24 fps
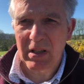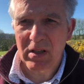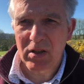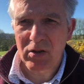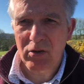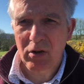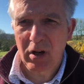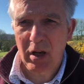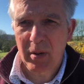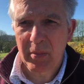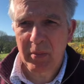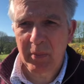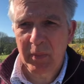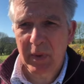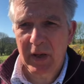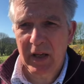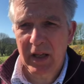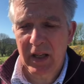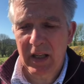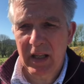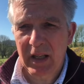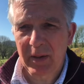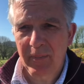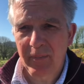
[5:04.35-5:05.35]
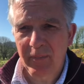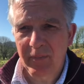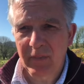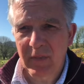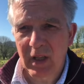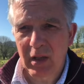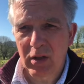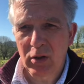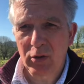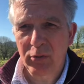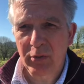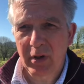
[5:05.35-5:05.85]
described by a
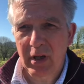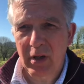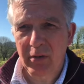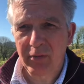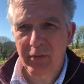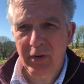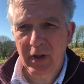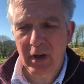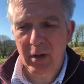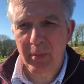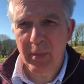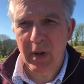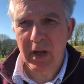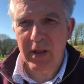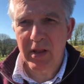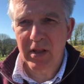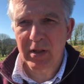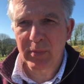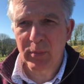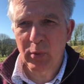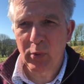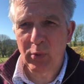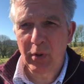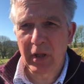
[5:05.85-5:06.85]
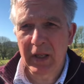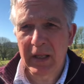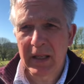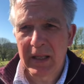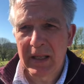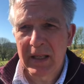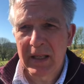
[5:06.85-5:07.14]
Ukrainian friend of mine this morning.